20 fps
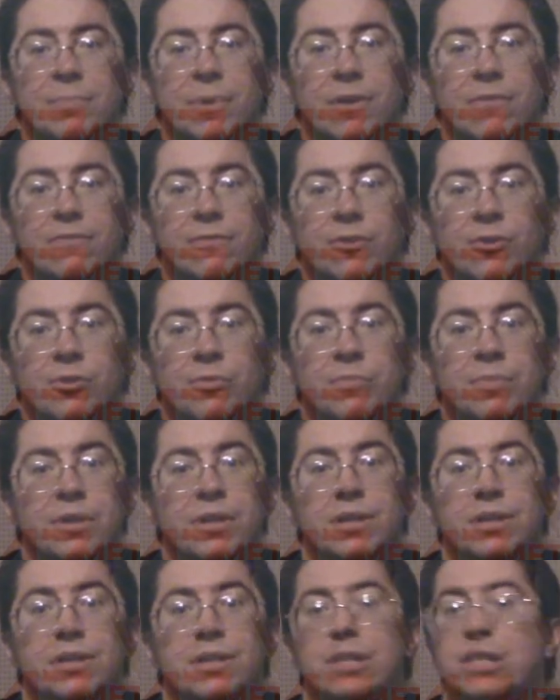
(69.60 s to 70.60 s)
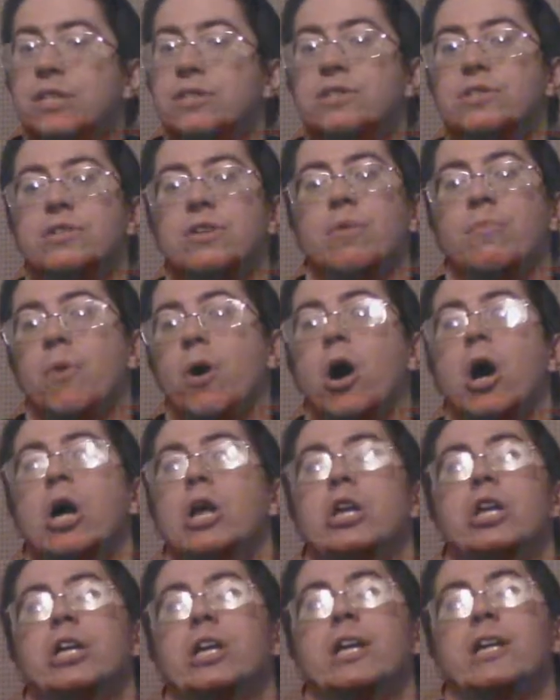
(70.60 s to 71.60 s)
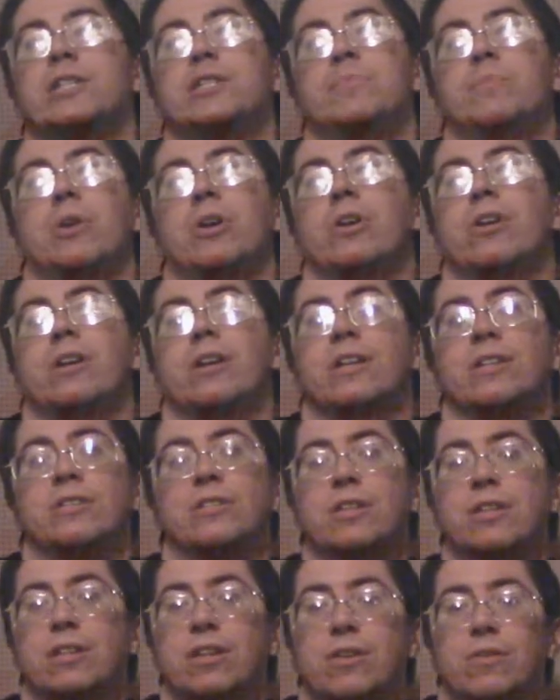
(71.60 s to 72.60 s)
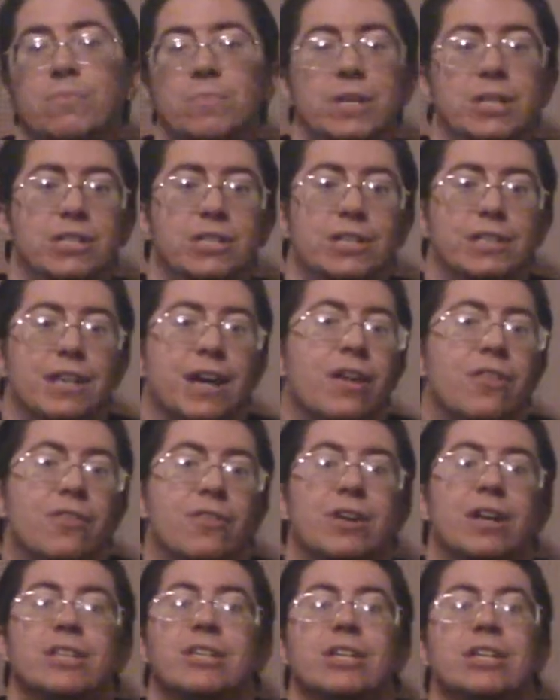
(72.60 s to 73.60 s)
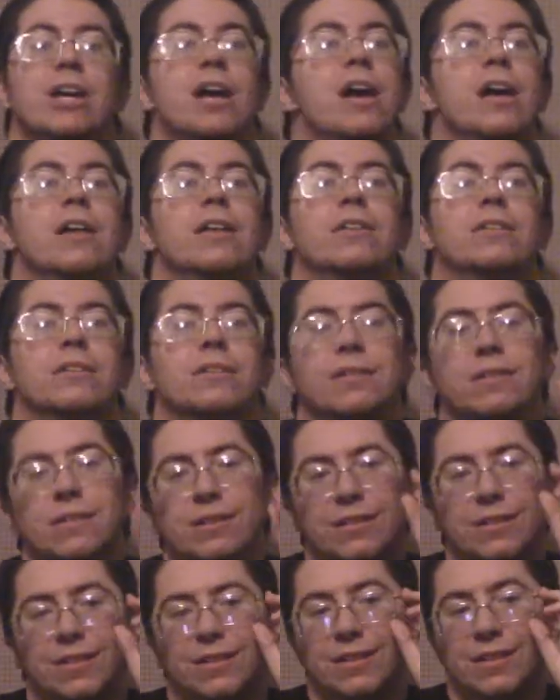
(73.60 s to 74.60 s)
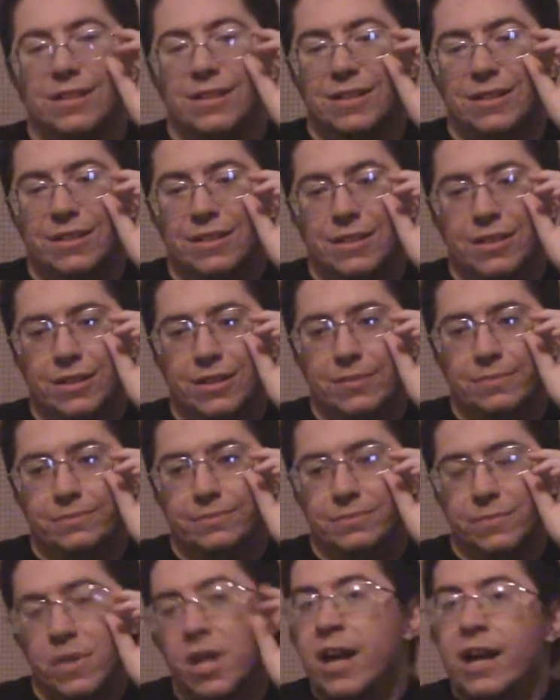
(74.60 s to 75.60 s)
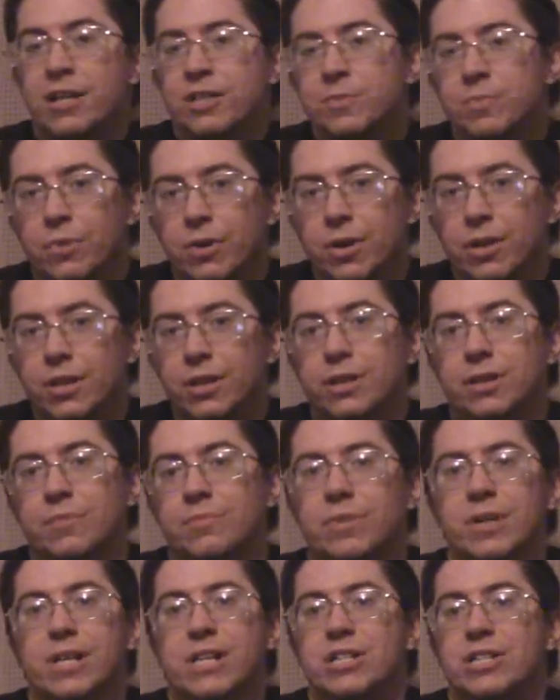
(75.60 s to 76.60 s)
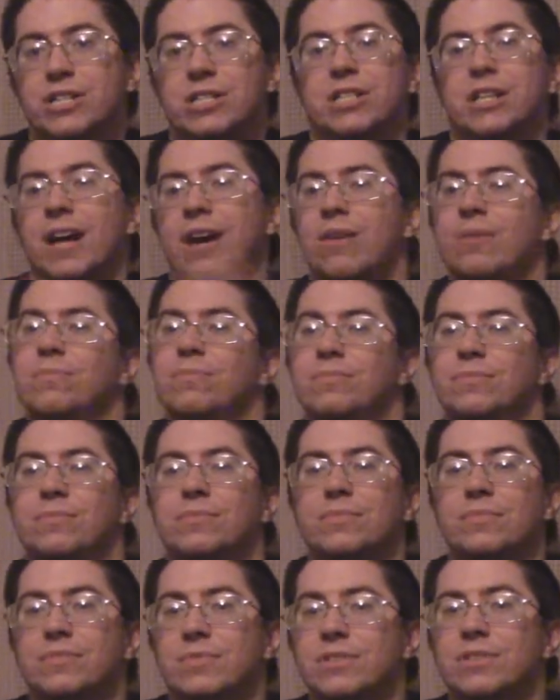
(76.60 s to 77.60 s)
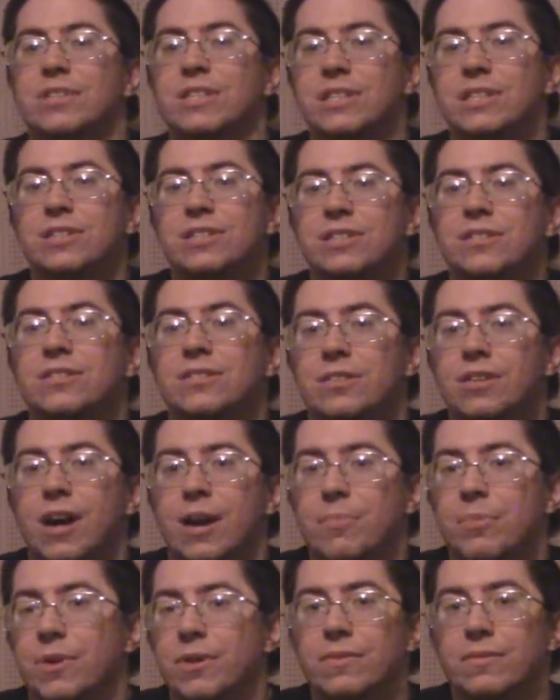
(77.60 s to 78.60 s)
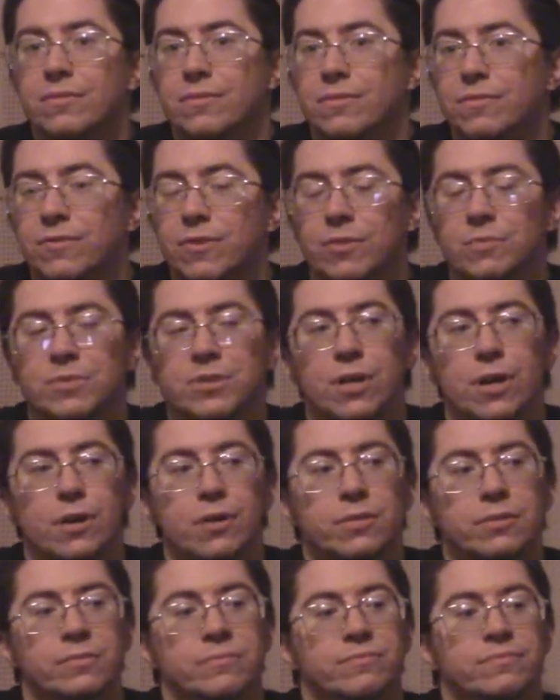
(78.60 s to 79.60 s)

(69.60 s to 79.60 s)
about film, this is a bonding experience and they'll be together at the end. Um, not a spoiler, but it's just how this type of films go.